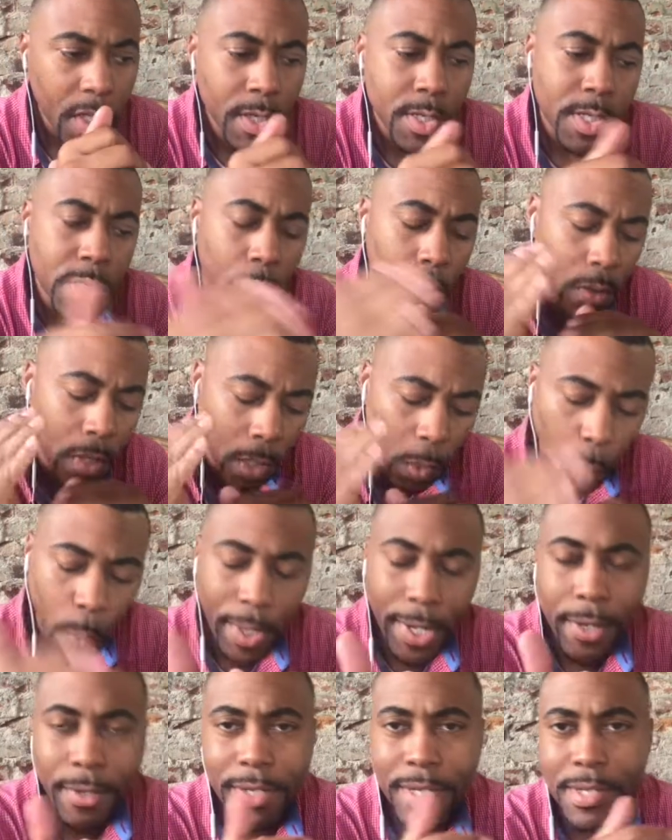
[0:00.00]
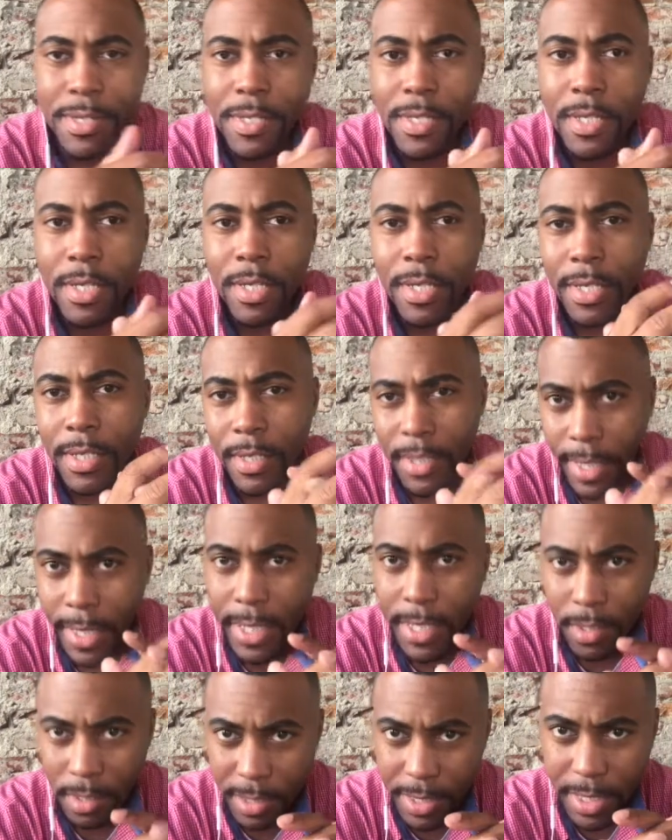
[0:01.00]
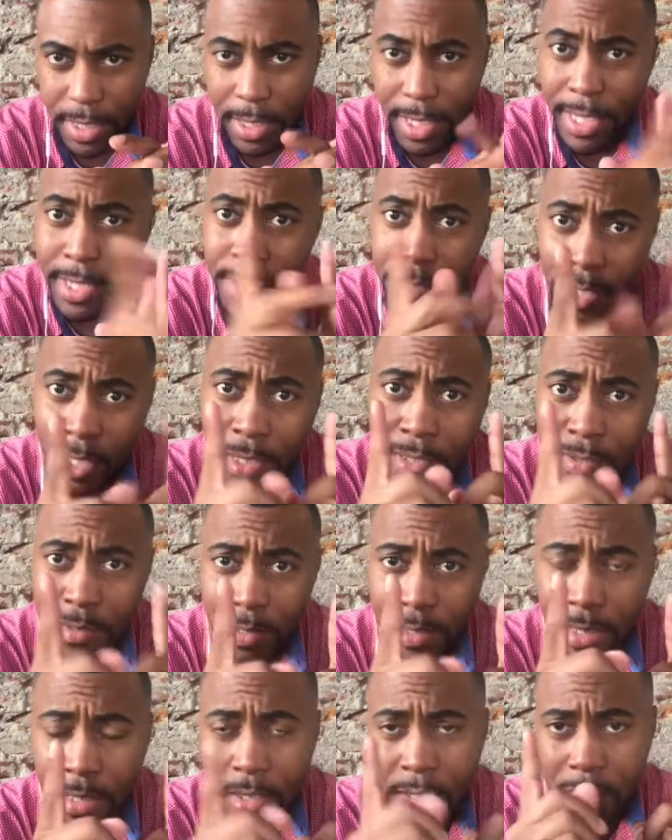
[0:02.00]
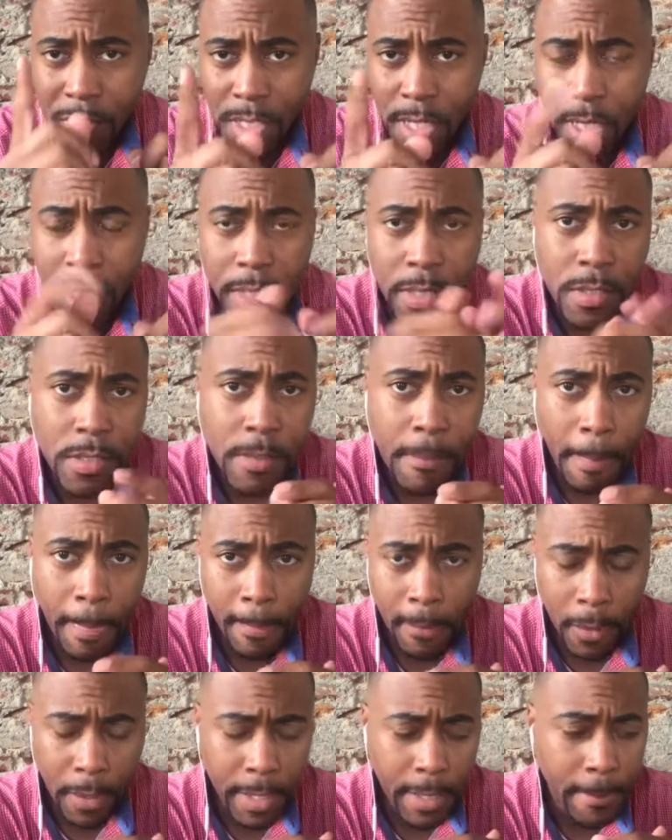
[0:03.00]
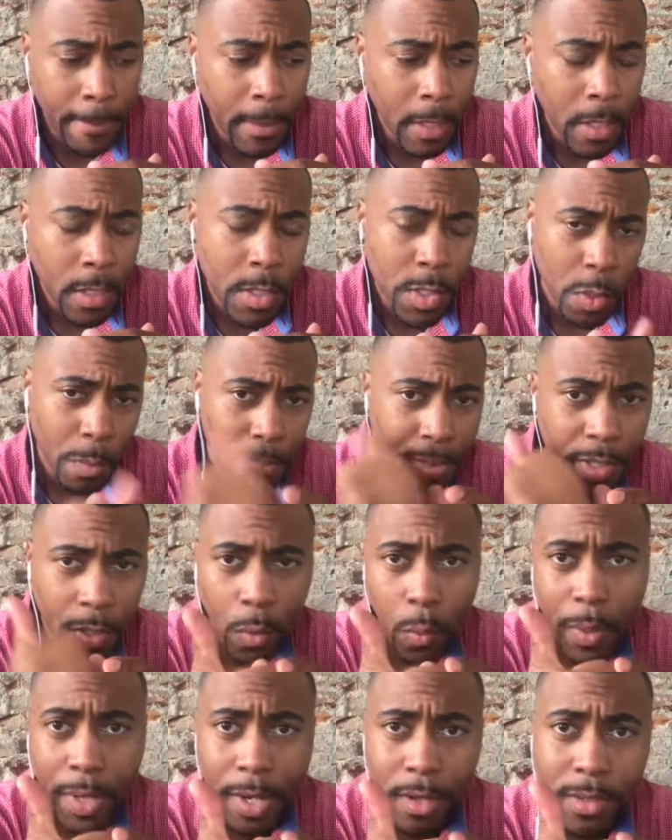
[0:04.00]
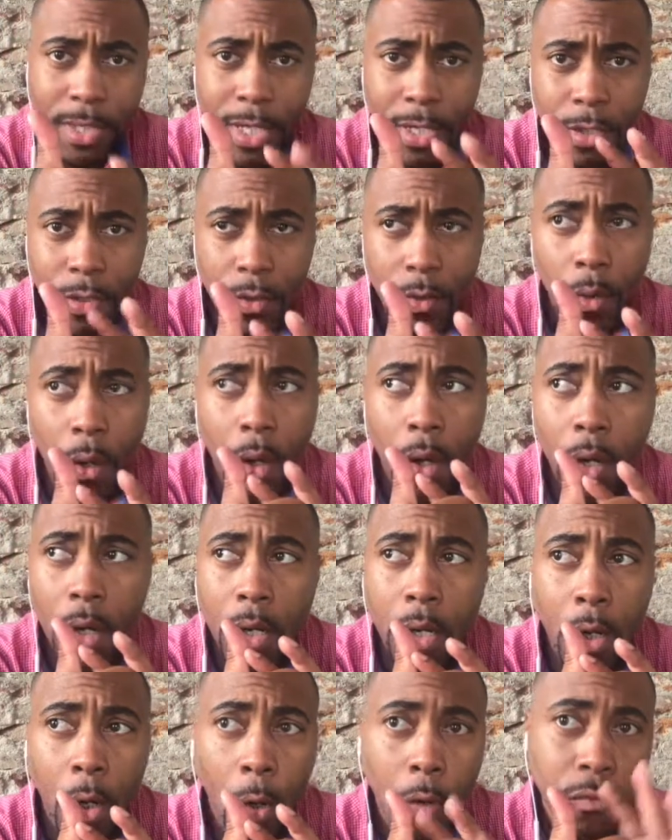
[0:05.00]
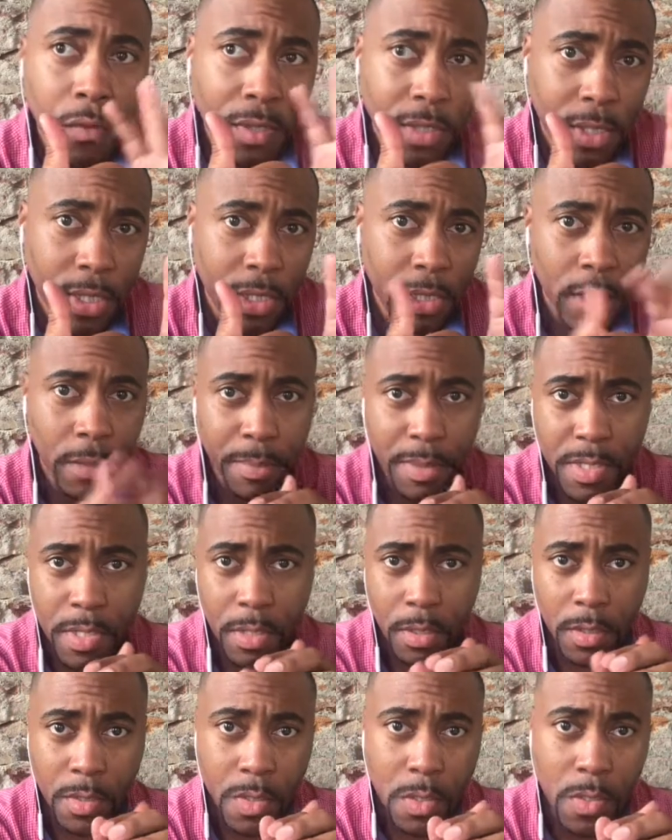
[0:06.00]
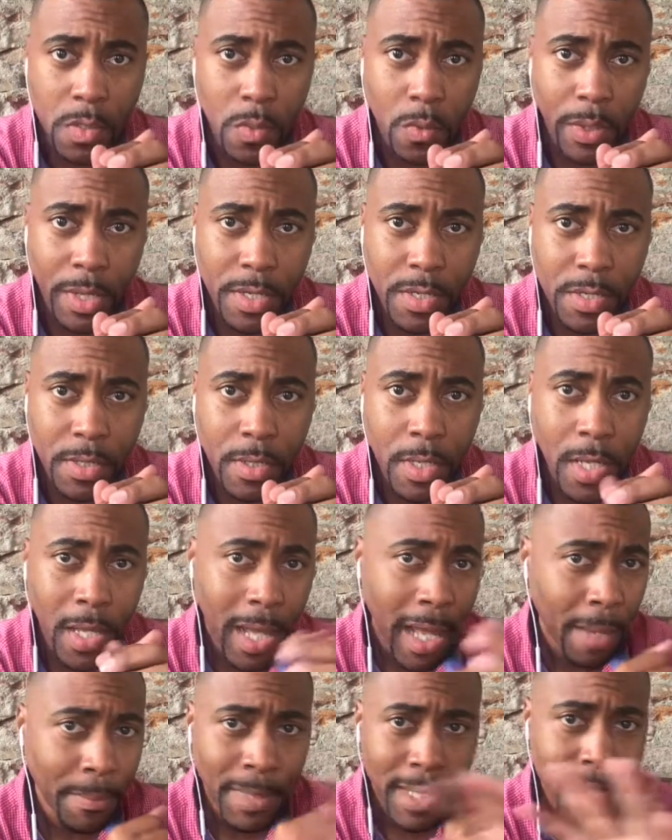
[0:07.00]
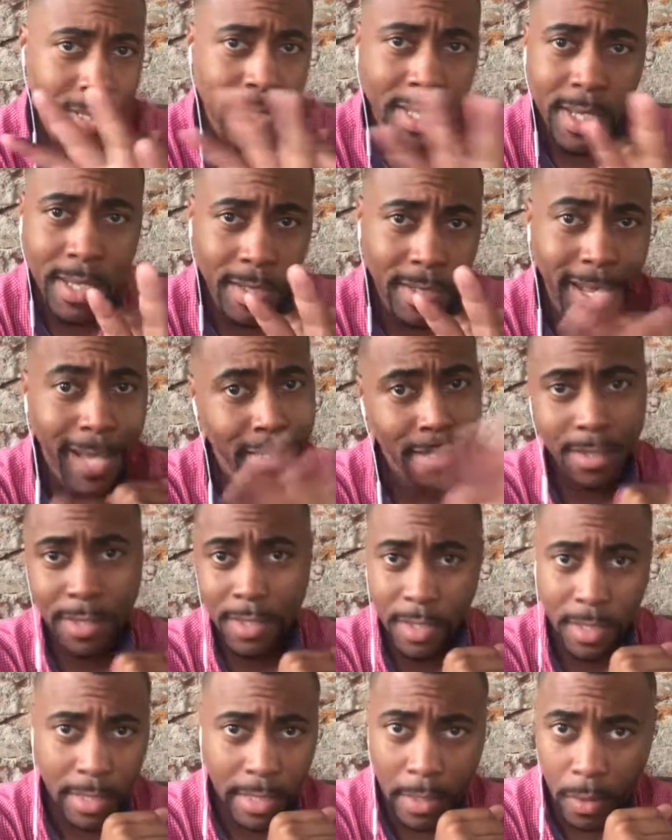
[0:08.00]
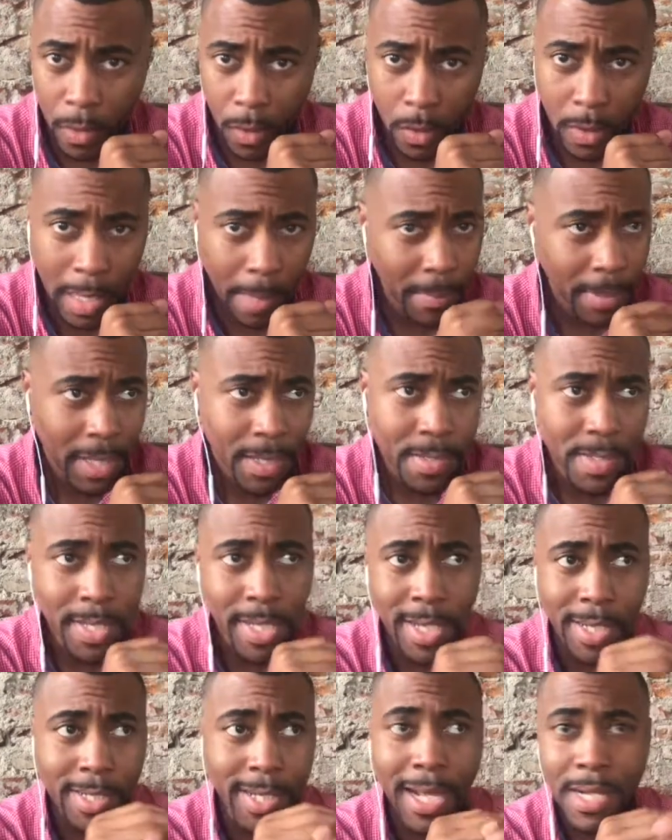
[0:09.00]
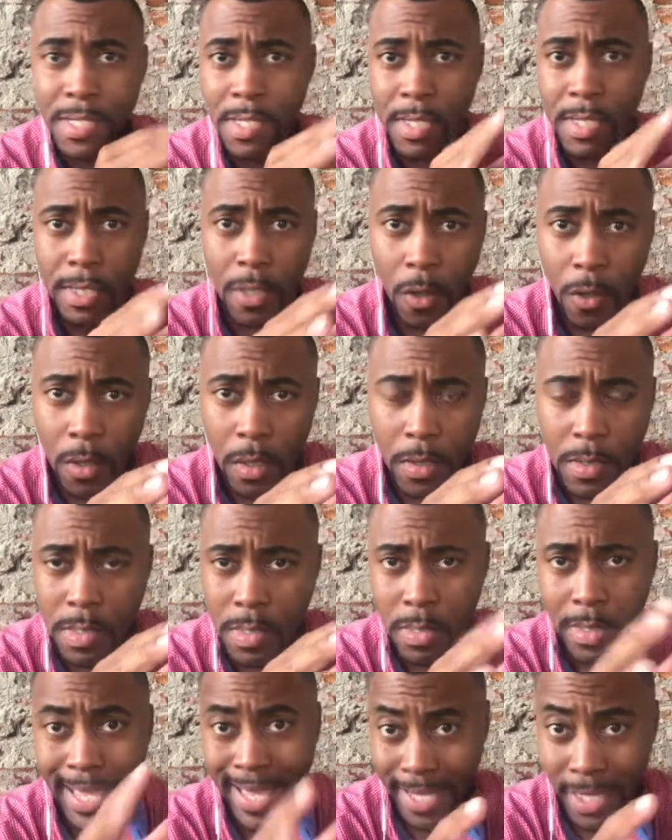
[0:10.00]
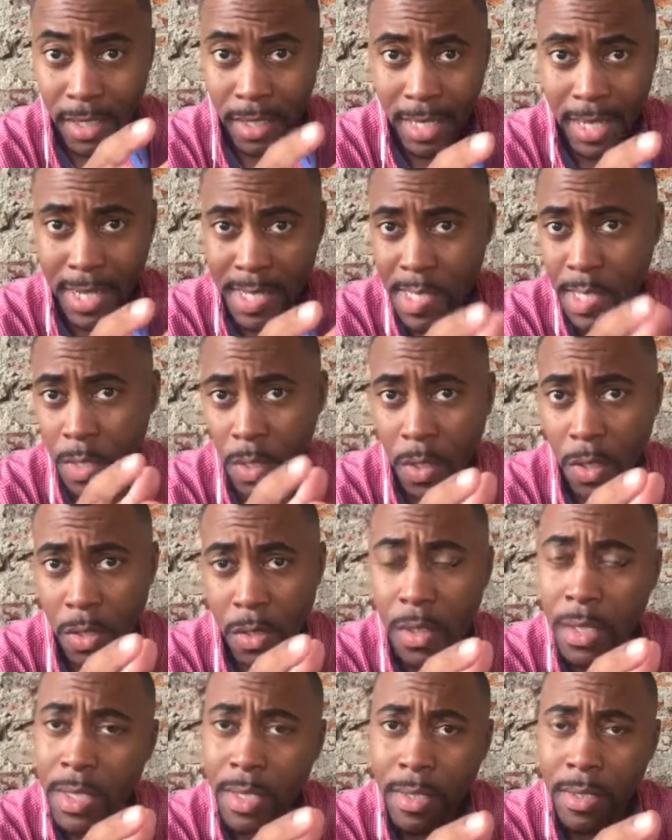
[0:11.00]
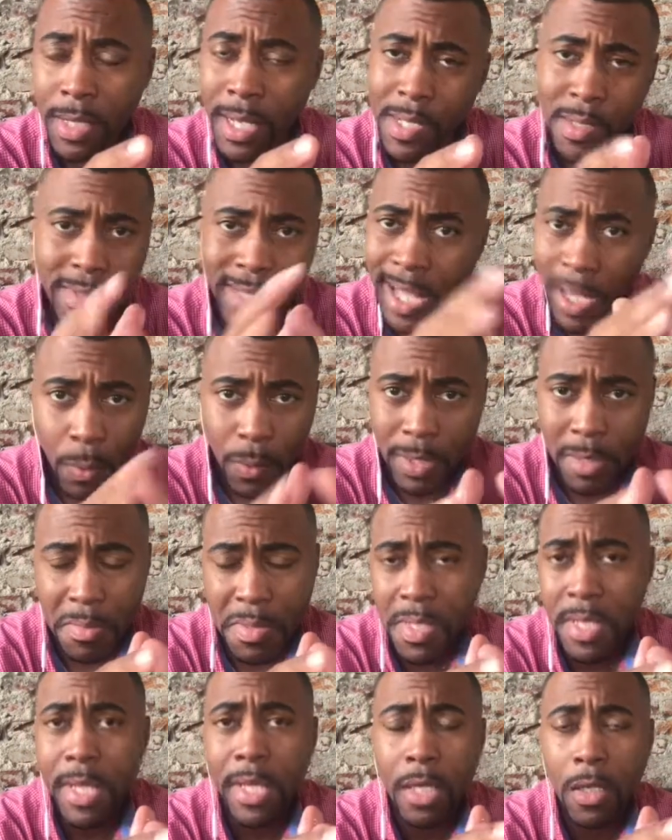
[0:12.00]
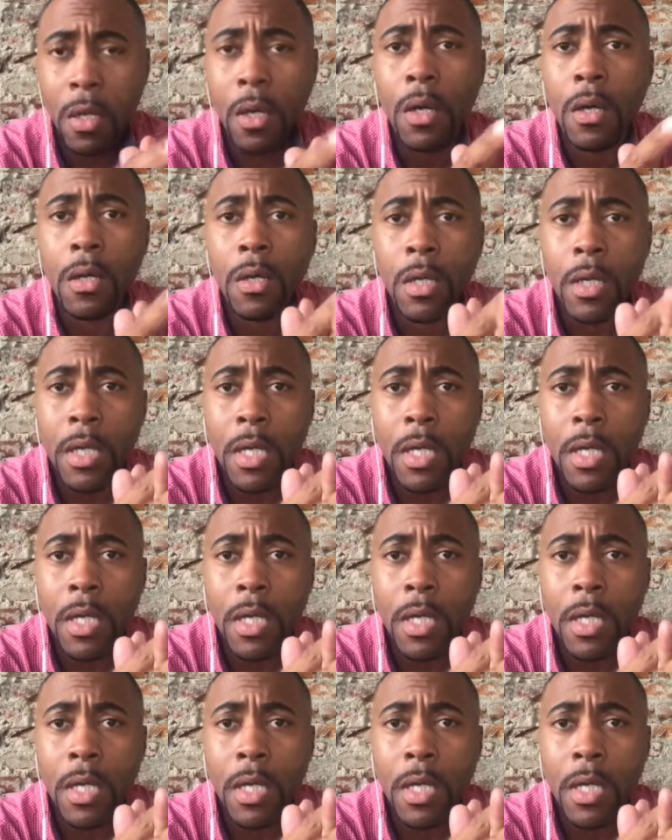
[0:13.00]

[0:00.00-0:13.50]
So awareness can lead and does lead to change. All right. So be aware that you are overthinking a particular situation. I'm not saying not to think at all. I'm not saying not to or to analyze at all. That's not what I'm saying at all.